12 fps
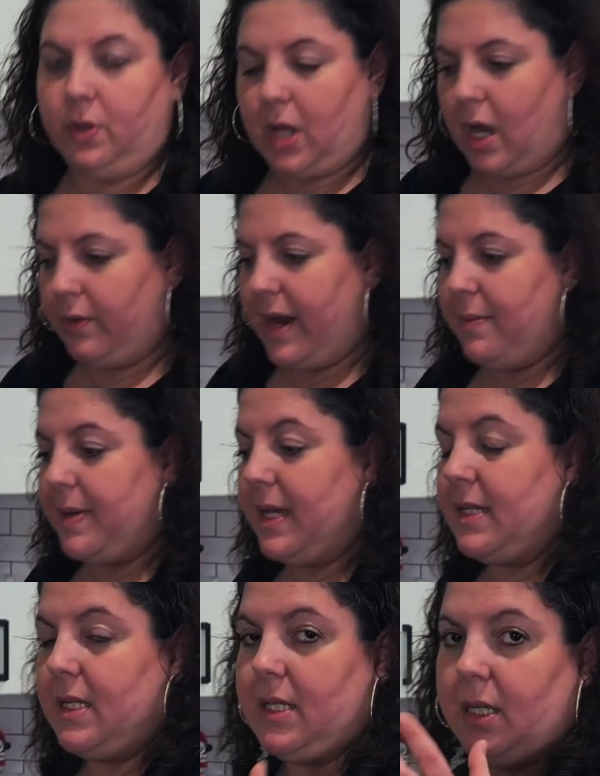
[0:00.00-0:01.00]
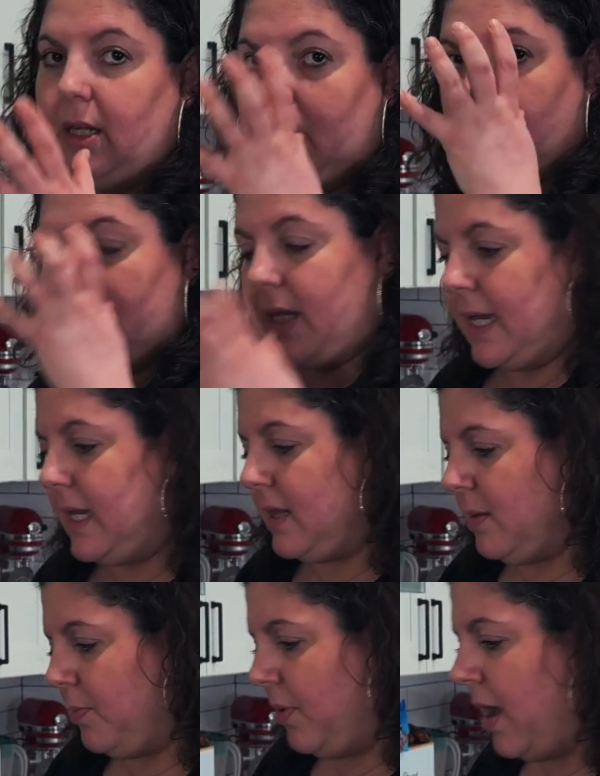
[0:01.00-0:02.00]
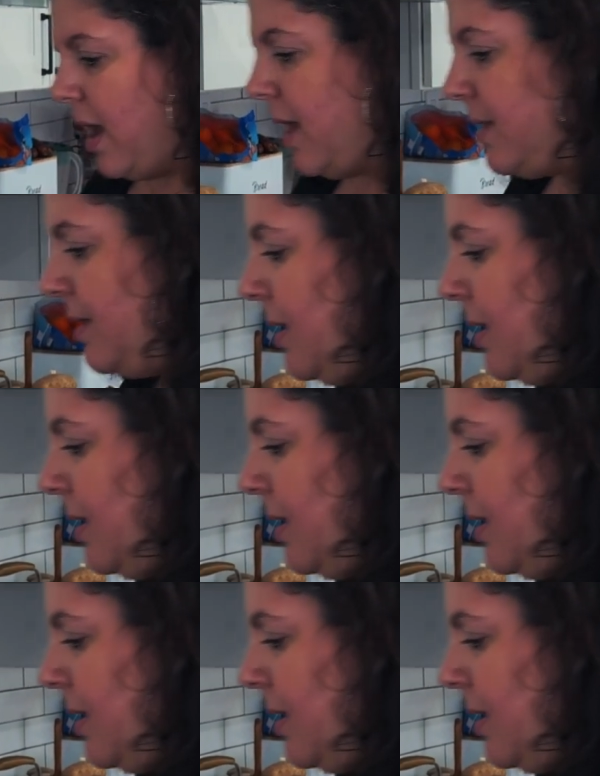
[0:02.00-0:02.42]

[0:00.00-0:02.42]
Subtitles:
long, right? Because it's going to cook in the broth.